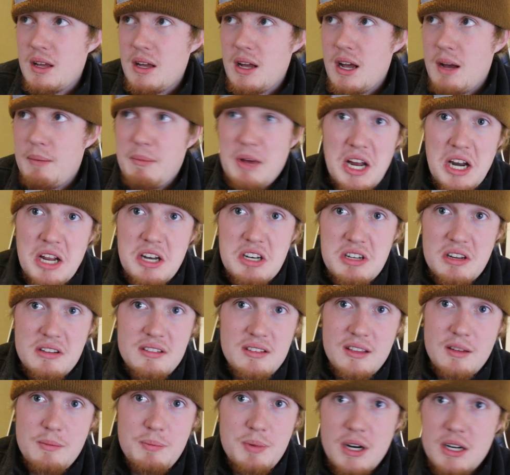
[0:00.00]
I'm not
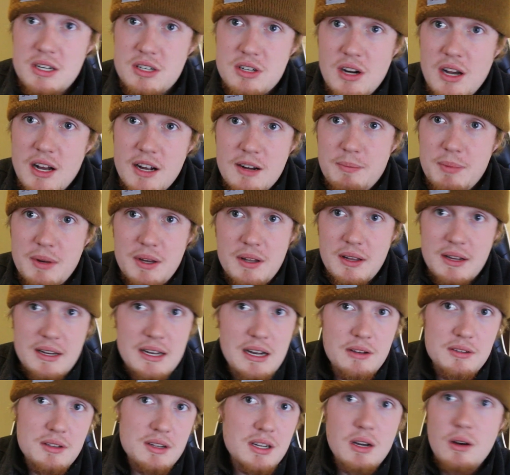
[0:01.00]
interested in the truck, but like,
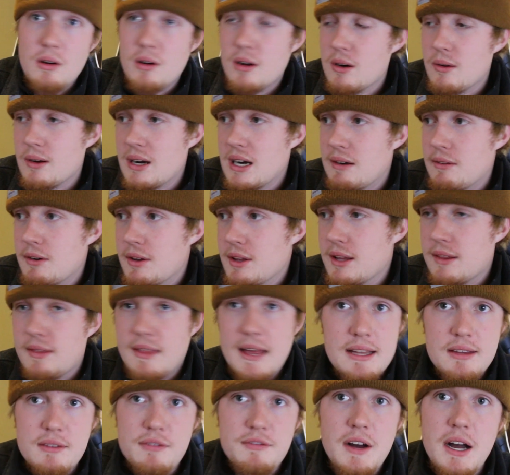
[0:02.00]
how's it going or whatever, like,
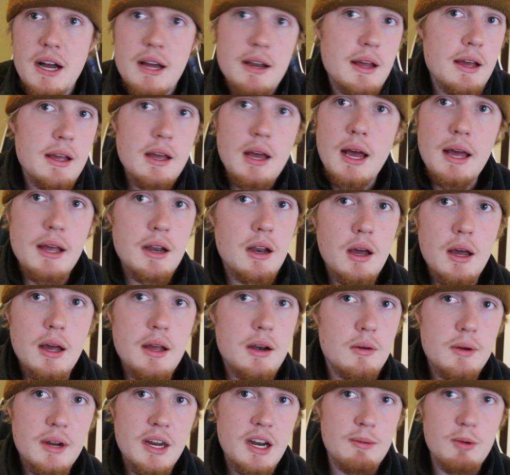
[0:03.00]
that's fine. I
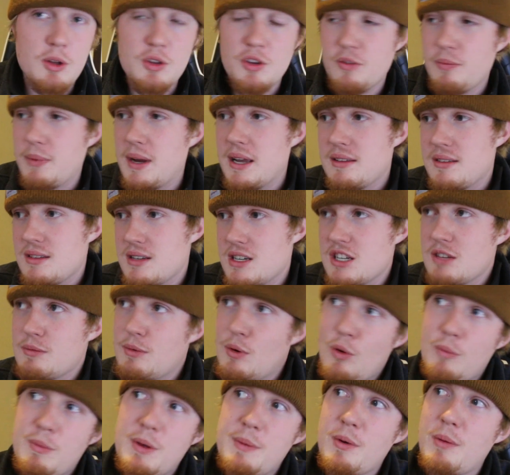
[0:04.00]
don't care about those messages.
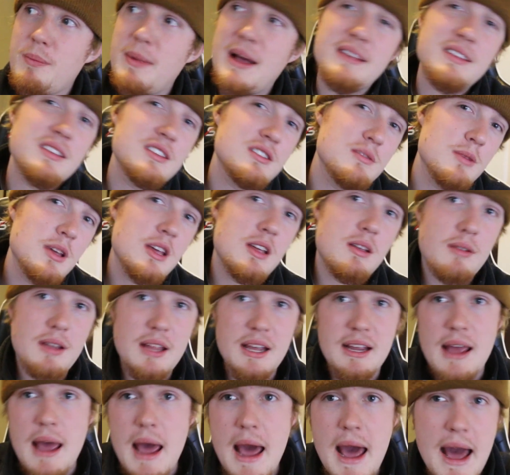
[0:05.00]
But when people message me and
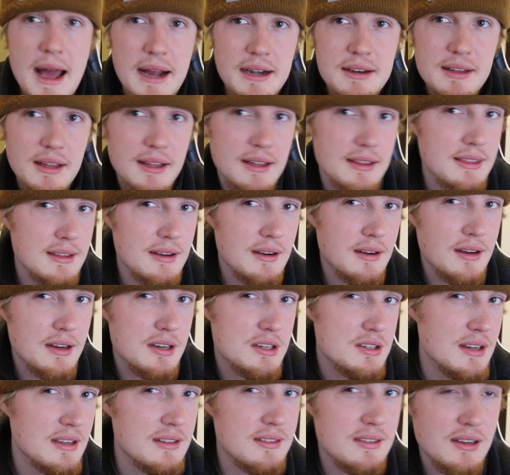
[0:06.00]
like act like they're
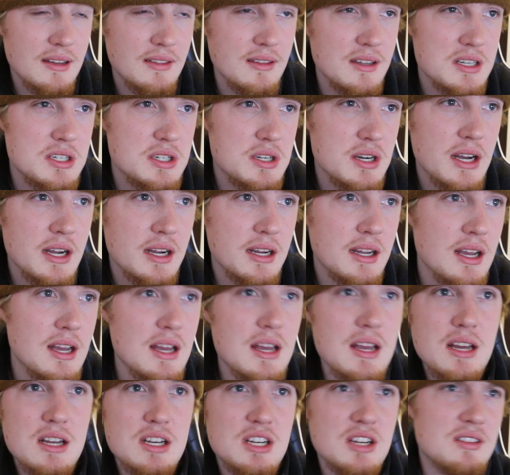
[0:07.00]
interested in the truck
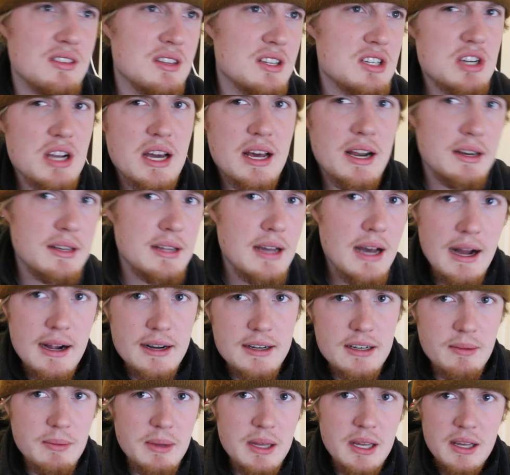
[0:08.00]
just to try to
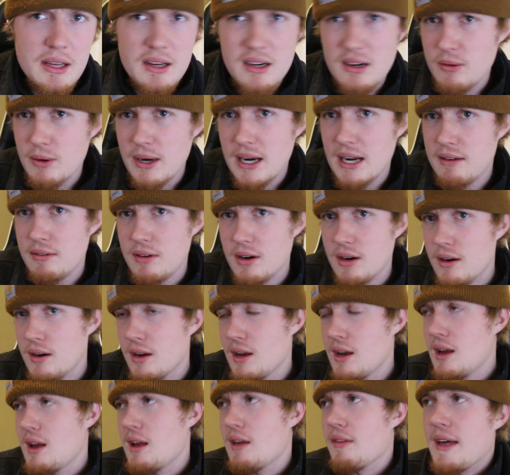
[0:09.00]
talk to me or whatever,
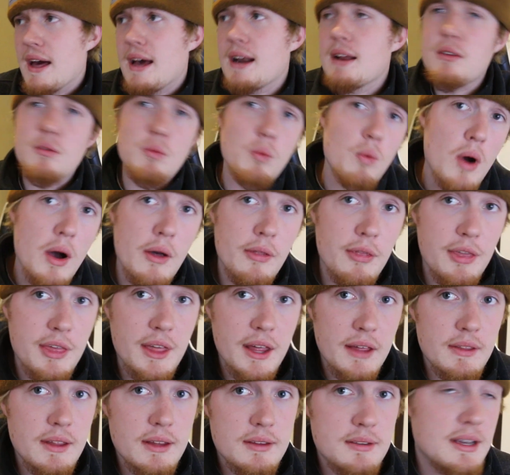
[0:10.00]
that is one
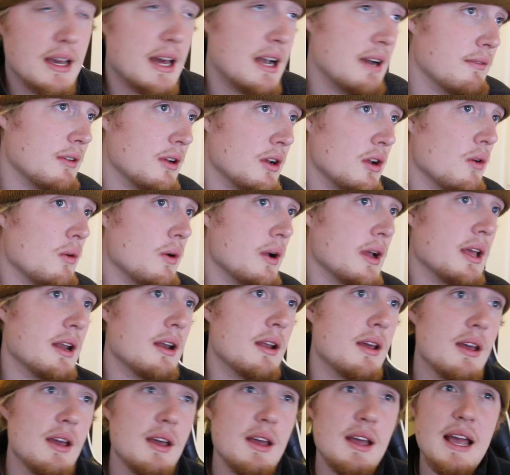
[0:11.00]
thing that's kind of
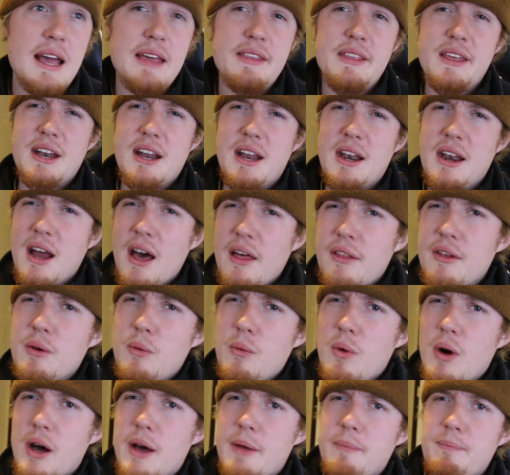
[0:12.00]
annoying. And then another
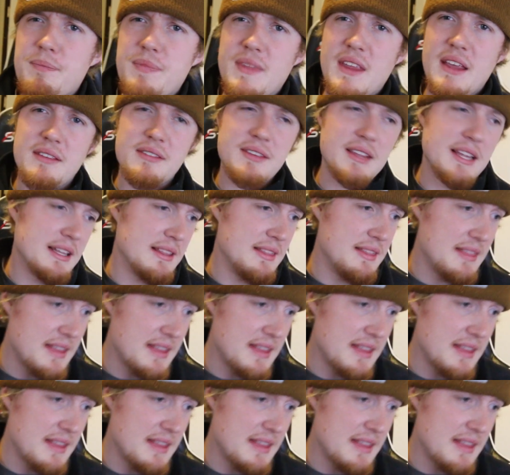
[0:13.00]
one is like